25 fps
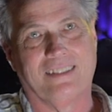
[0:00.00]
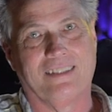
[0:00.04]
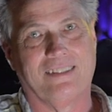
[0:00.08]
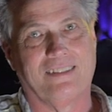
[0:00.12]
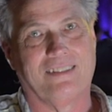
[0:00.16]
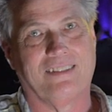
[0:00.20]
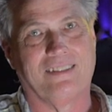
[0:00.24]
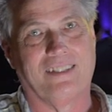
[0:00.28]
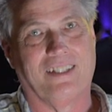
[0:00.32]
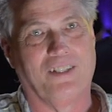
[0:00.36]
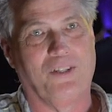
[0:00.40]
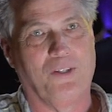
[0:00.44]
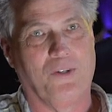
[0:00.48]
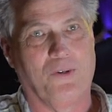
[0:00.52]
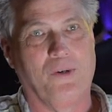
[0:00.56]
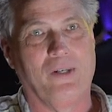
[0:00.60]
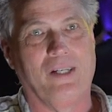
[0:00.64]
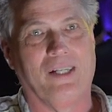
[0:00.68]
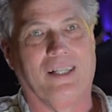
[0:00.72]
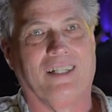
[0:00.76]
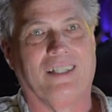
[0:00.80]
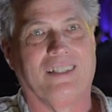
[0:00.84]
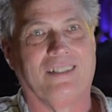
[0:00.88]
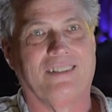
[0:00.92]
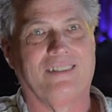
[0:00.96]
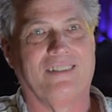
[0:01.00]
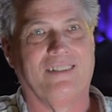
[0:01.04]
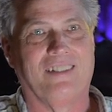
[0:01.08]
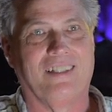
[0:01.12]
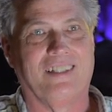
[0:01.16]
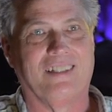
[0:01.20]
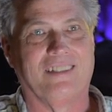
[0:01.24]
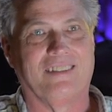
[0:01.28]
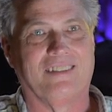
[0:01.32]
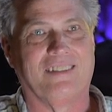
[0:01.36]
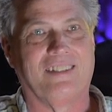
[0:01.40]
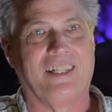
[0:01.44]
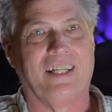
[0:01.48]
is annoying.
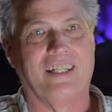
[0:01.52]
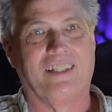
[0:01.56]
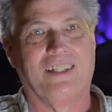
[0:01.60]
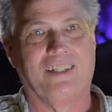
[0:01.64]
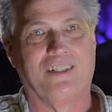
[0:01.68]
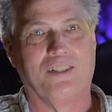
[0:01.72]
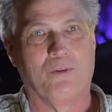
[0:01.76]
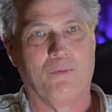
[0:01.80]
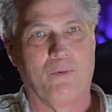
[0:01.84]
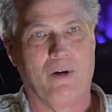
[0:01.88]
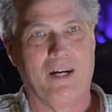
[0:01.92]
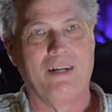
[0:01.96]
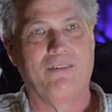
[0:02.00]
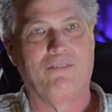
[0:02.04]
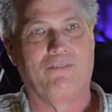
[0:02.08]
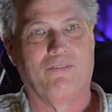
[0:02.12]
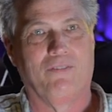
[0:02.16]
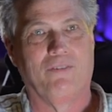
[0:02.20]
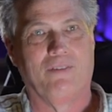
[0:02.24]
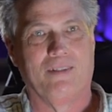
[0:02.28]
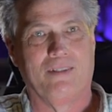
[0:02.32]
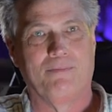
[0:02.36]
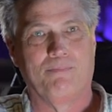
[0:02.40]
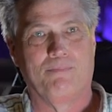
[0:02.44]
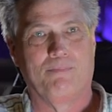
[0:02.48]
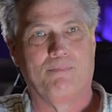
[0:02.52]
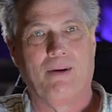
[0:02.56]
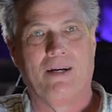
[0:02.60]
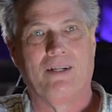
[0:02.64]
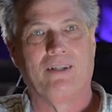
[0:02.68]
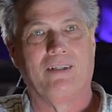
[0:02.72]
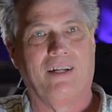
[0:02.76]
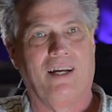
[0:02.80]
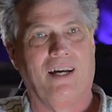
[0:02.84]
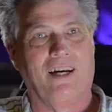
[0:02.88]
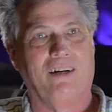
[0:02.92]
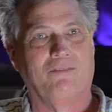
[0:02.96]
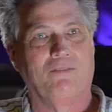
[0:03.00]
It's taking away from,
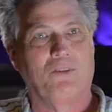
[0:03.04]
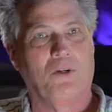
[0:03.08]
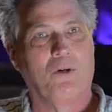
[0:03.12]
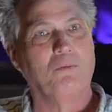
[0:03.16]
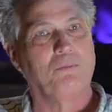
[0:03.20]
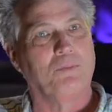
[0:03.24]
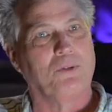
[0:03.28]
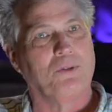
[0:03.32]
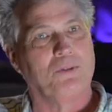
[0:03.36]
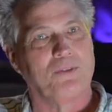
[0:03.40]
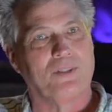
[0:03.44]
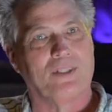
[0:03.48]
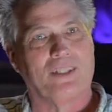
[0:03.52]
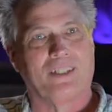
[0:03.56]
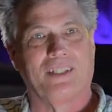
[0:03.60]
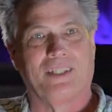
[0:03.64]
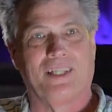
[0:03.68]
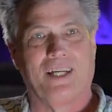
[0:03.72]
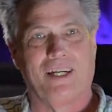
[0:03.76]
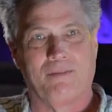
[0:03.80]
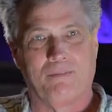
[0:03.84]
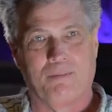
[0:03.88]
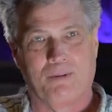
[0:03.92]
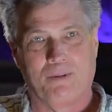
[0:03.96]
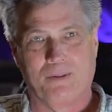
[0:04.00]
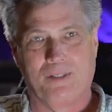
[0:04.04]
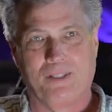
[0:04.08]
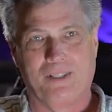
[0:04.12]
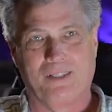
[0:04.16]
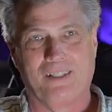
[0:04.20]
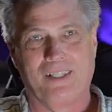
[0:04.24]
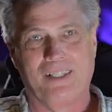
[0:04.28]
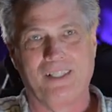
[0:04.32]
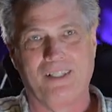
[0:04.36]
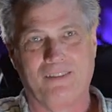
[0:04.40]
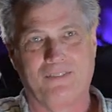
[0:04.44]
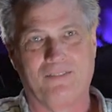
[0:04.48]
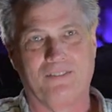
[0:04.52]
better to have no music at that point,
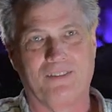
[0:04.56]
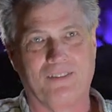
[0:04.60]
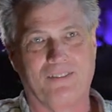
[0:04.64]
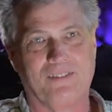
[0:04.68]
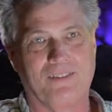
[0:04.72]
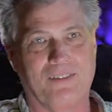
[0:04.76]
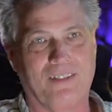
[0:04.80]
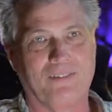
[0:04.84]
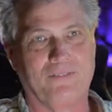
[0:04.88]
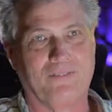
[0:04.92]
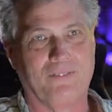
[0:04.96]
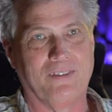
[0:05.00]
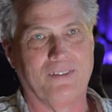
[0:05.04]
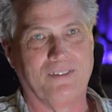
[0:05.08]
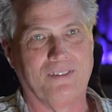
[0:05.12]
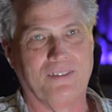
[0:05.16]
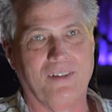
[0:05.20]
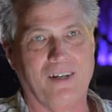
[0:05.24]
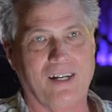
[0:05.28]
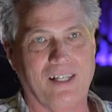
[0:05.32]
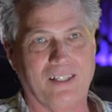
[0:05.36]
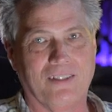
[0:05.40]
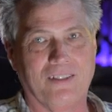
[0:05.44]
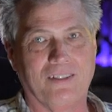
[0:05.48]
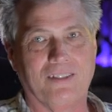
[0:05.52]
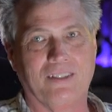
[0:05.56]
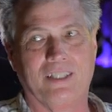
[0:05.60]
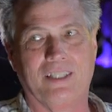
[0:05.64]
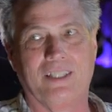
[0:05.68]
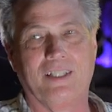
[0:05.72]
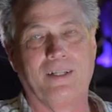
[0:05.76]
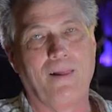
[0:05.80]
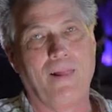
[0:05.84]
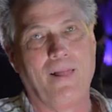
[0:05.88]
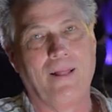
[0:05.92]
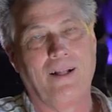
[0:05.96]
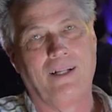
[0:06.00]
right? If it's not good.